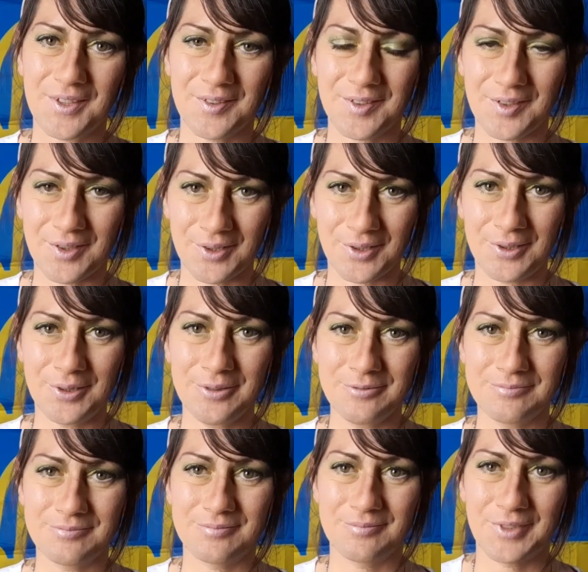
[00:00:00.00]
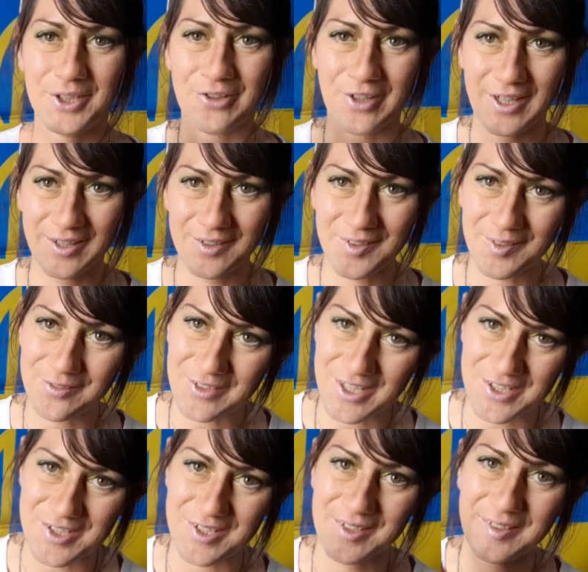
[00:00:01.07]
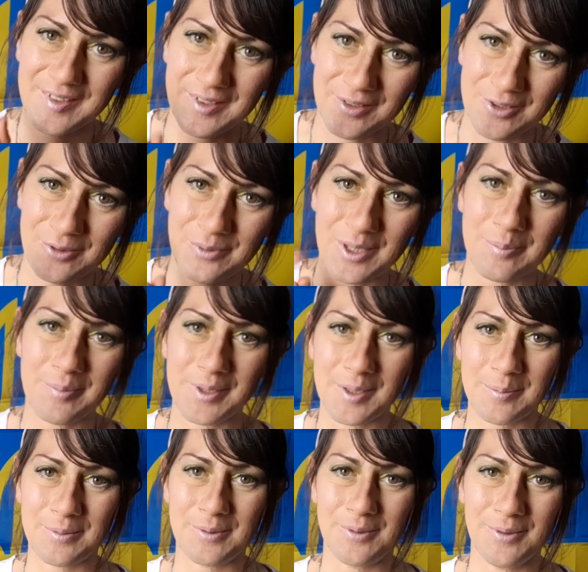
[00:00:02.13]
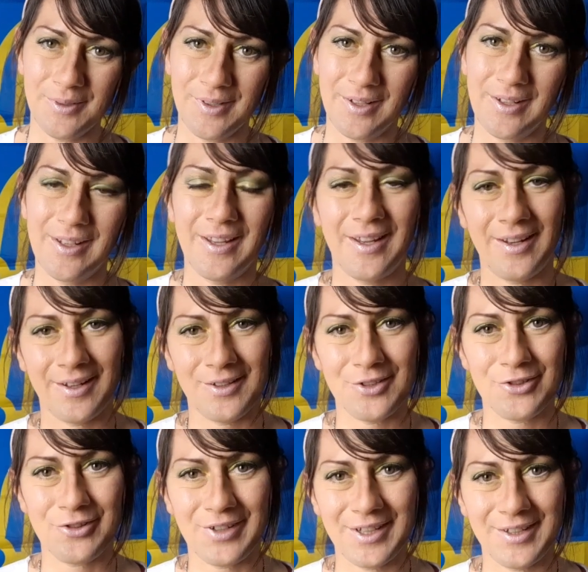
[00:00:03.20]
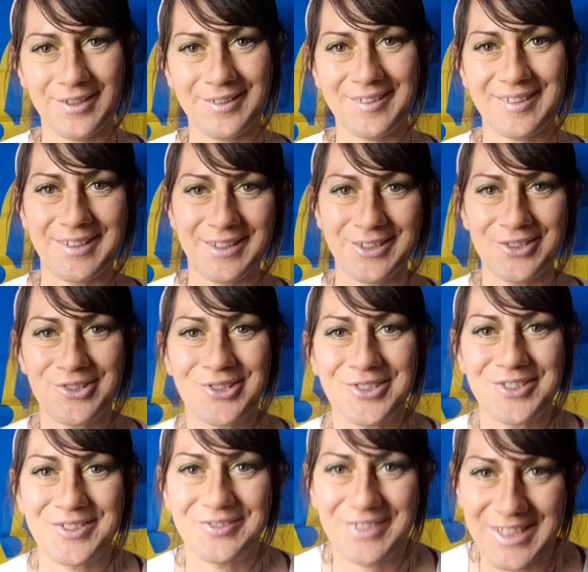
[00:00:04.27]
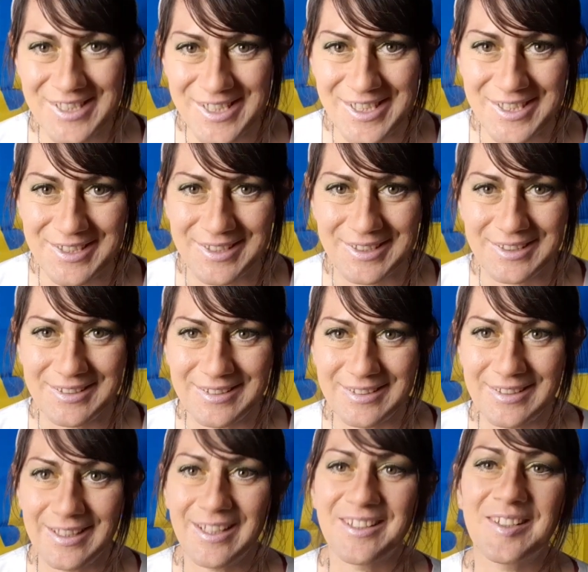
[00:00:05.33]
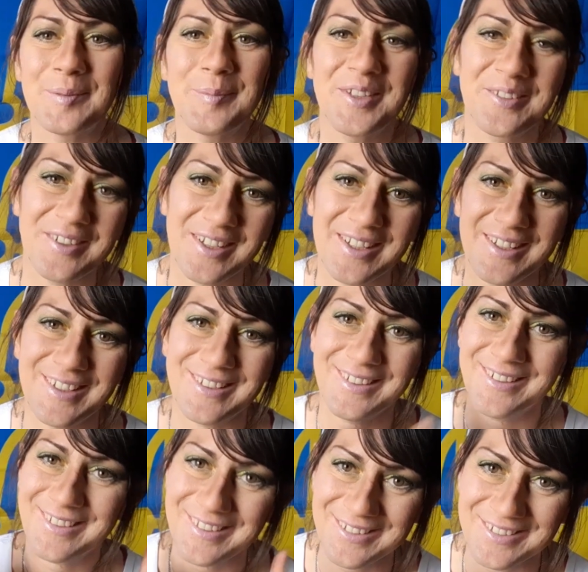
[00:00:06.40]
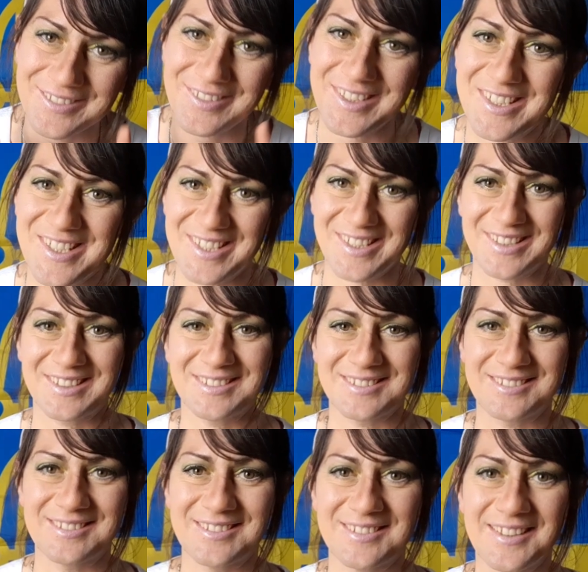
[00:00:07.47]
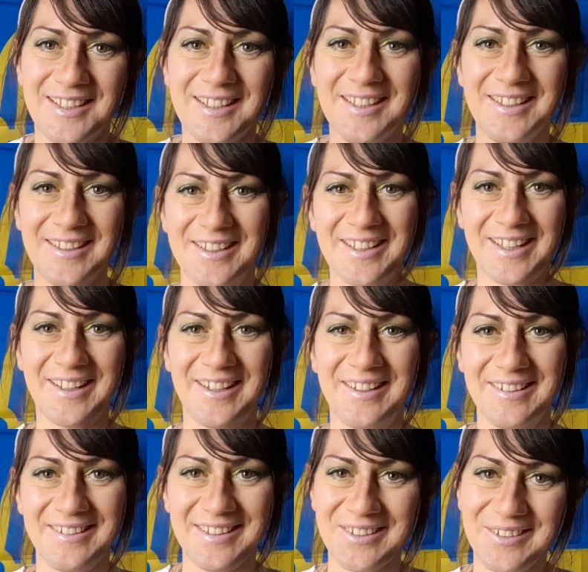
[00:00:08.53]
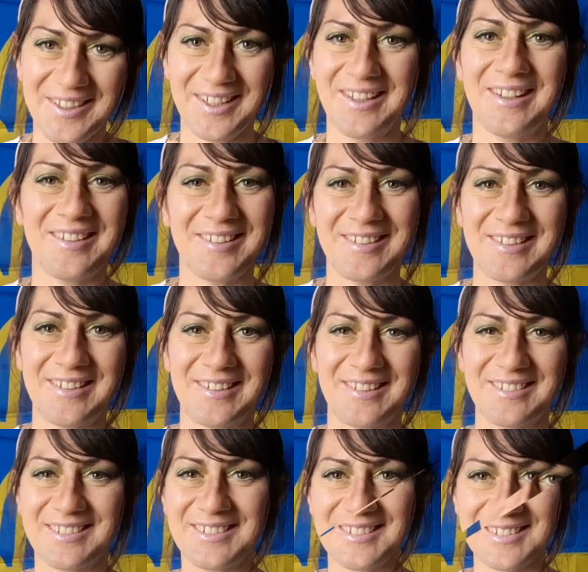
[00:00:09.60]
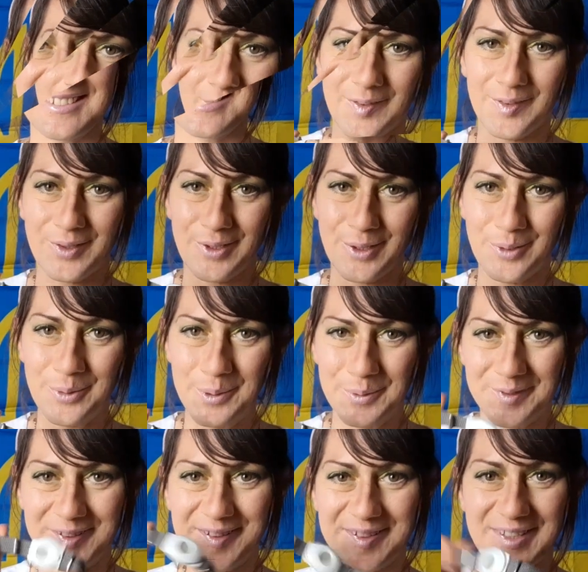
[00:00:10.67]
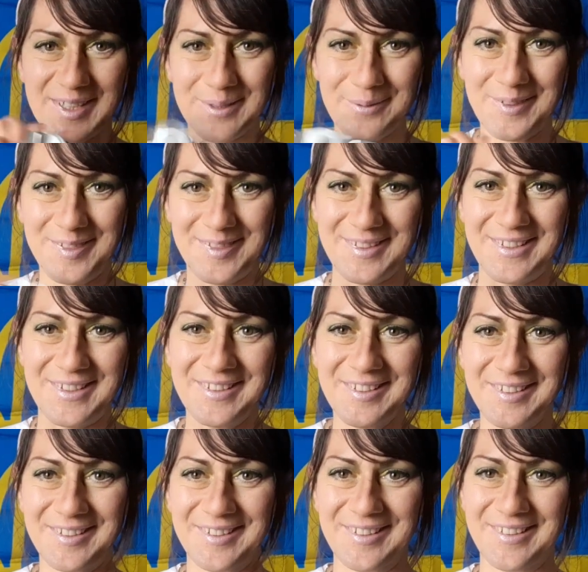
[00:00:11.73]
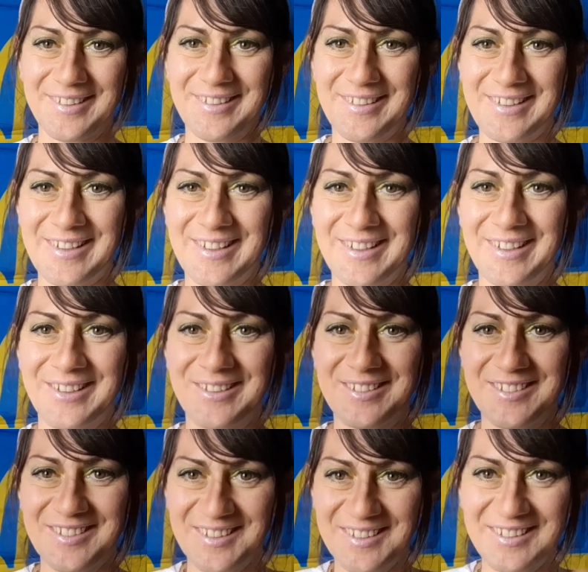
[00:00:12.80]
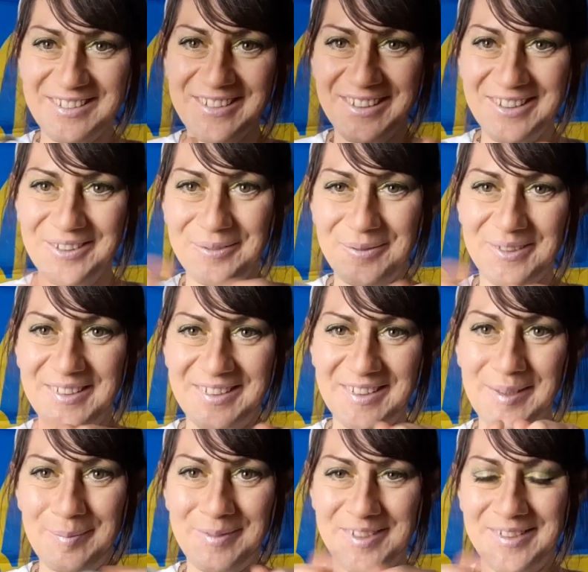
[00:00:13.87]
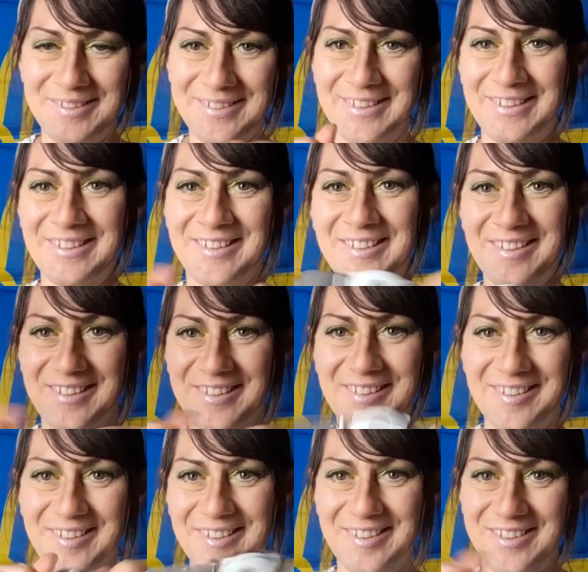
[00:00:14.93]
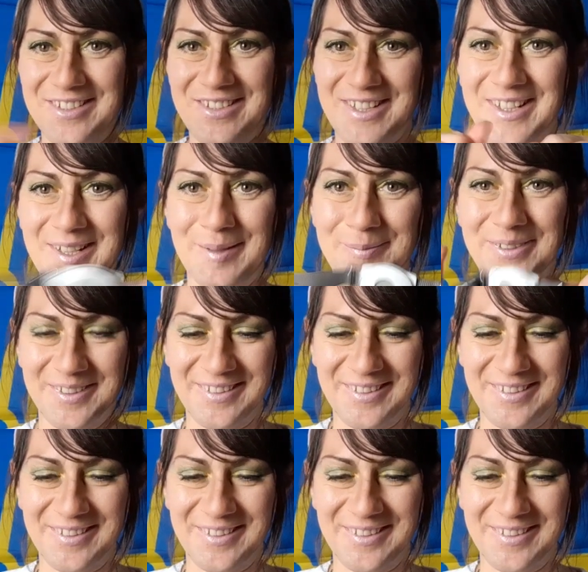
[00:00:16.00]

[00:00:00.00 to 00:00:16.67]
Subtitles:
So, Ukrainians and Russians are not one people, and Ukrainians are not Russian. And I'm Ukrainian, not Russian. Okay, now we can get started. So, we will start with this. Now, look what I'm doing to this strap.